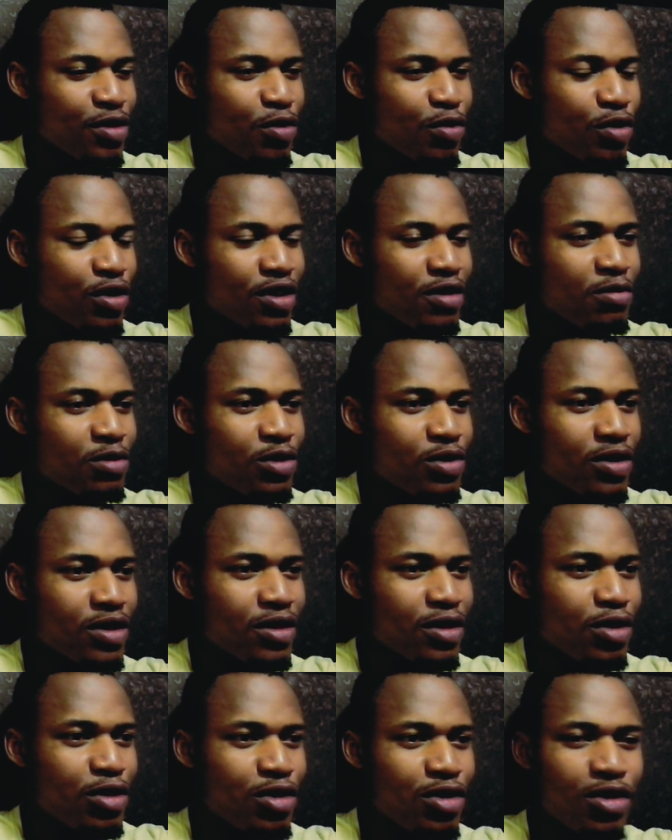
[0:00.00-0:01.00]
to
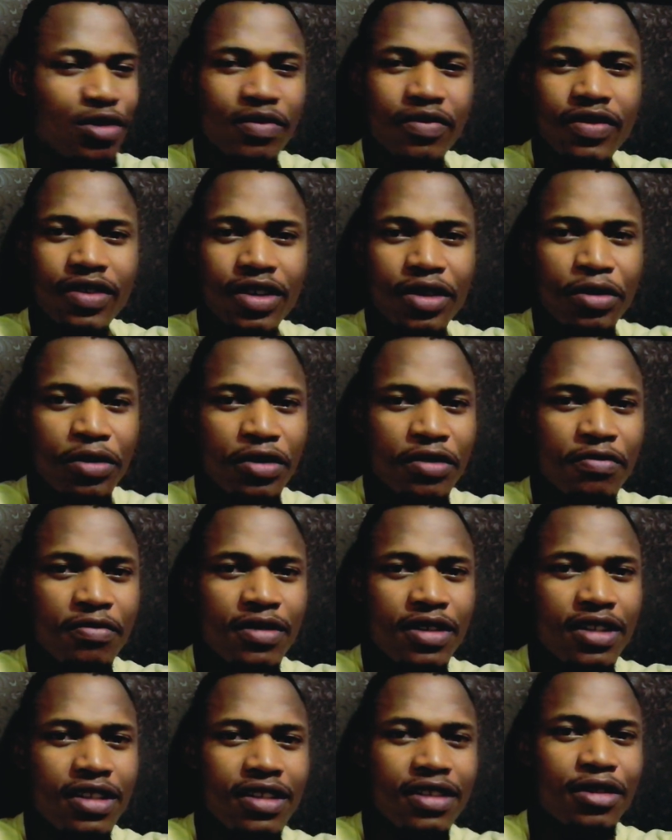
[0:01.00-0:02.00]
another YouTube video with
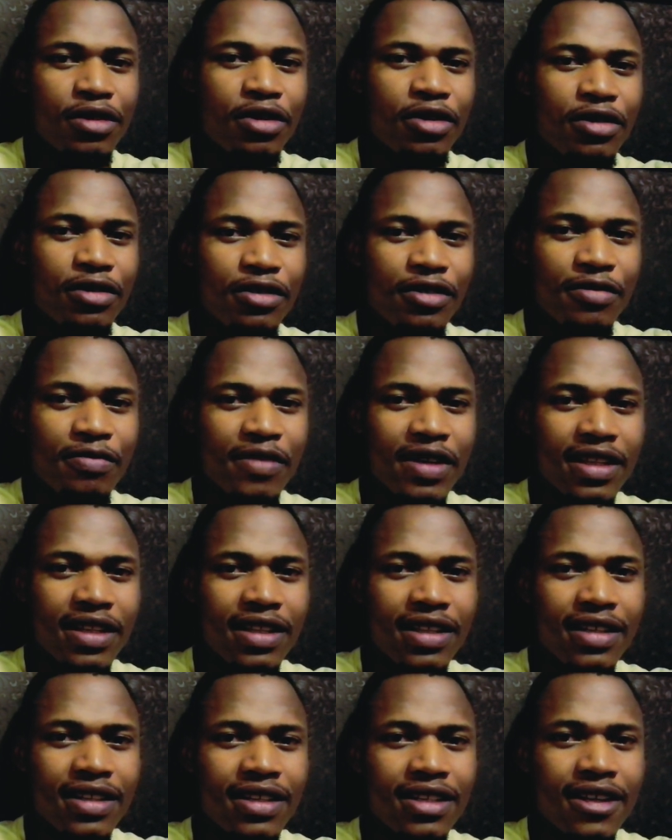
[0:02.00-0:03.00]
me, your host,
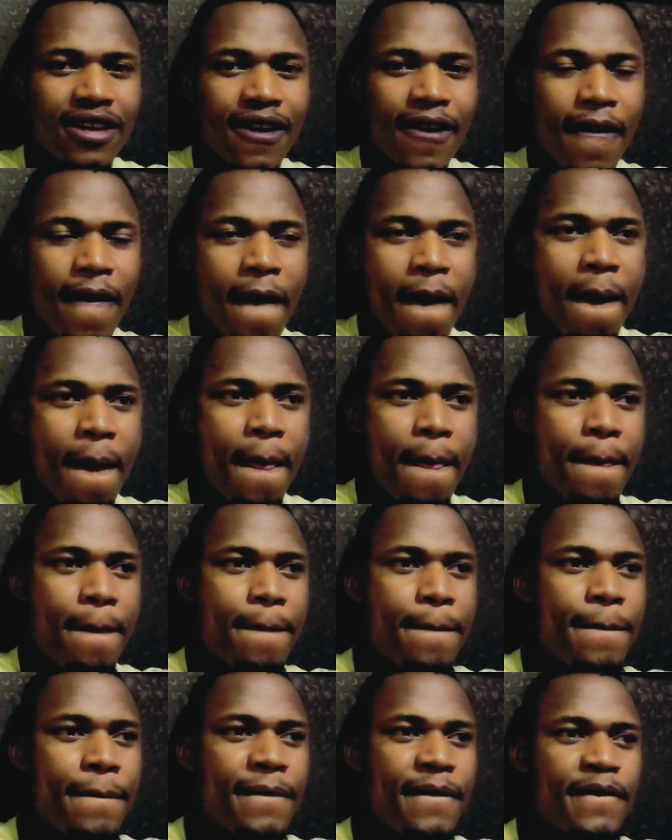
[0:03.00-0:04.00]
Mathix.
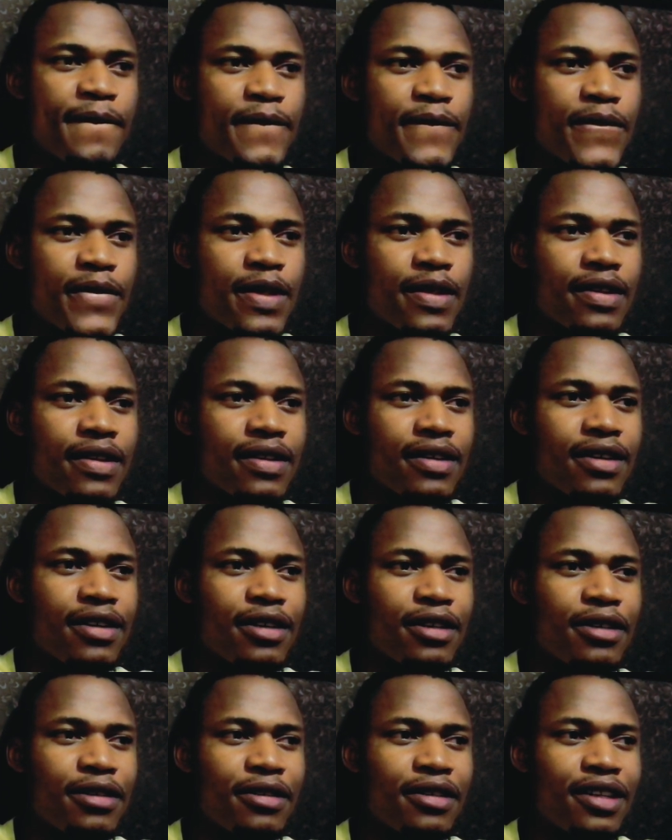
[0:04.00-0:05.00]

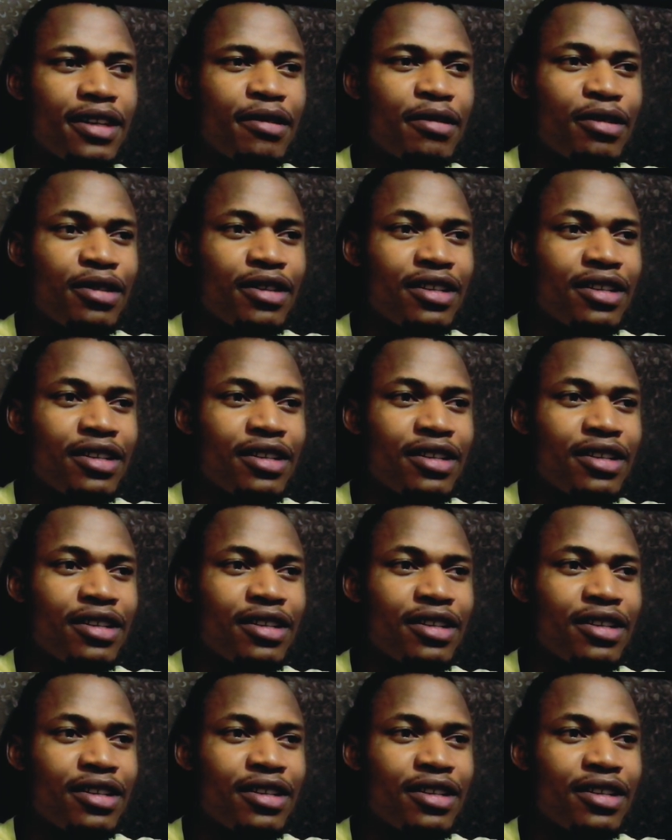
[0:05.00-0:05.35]
I